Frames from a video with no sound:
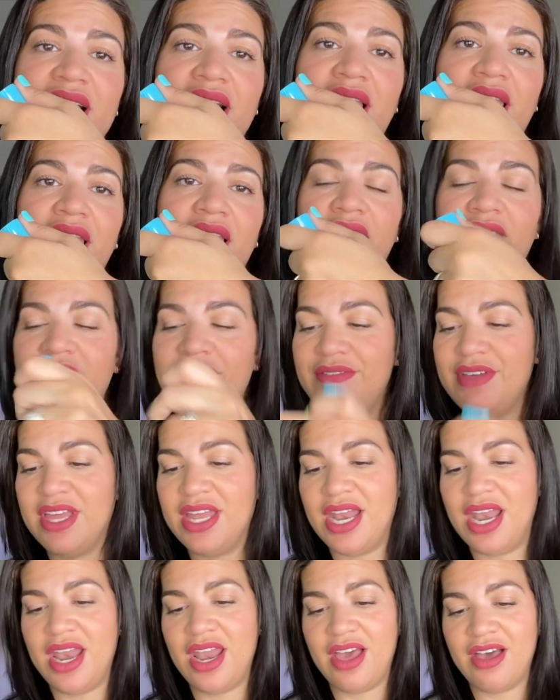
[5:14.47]
Love
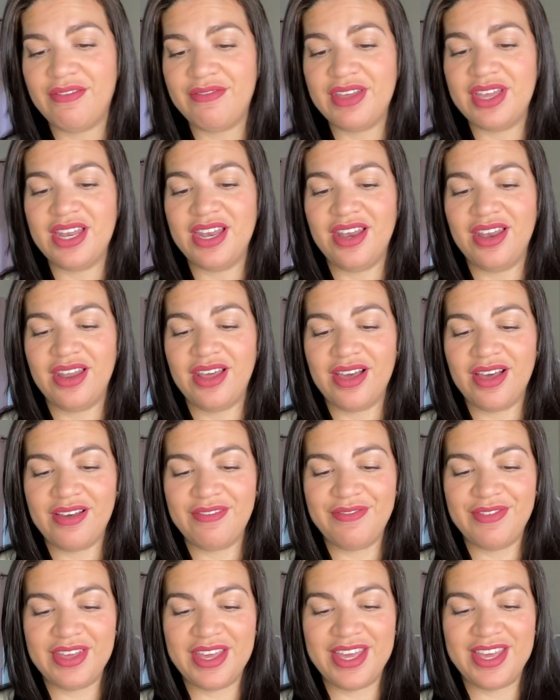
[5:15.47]
it, love it,
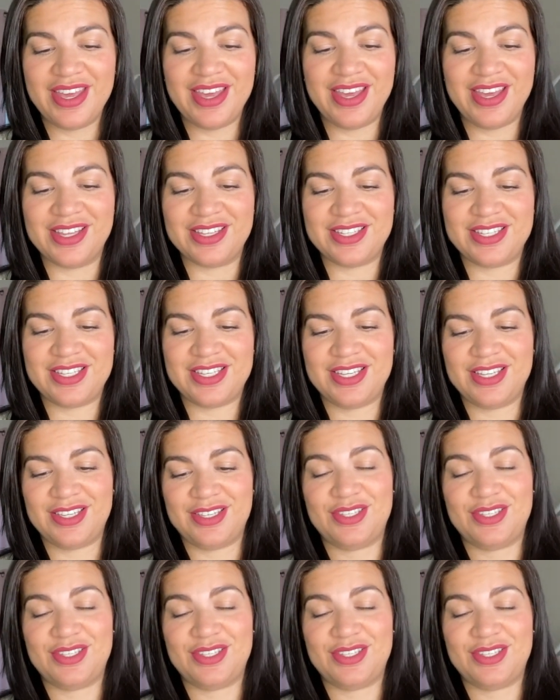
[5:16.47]
love it.